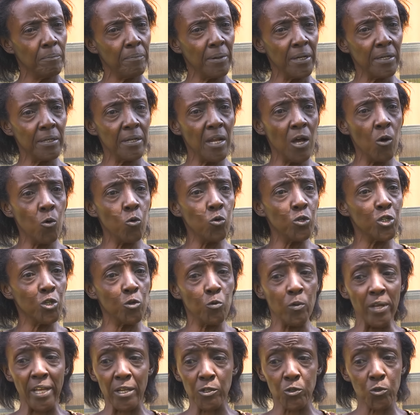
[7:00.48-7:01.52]
But now who
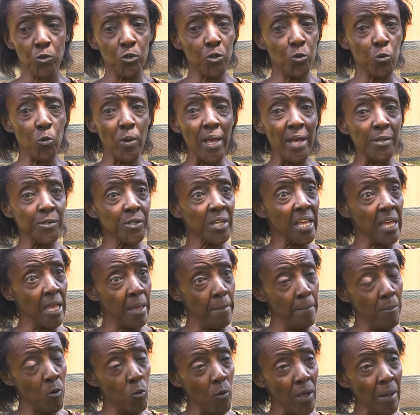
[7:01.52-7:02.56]
should we ask? Should we ask
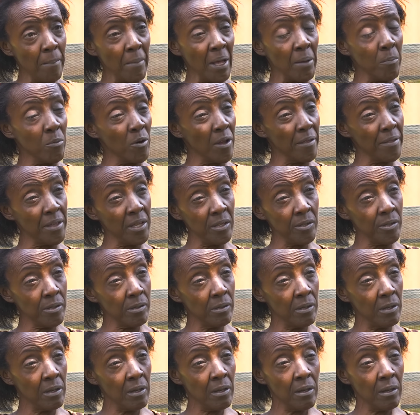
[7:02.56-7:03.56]
him where my brother is?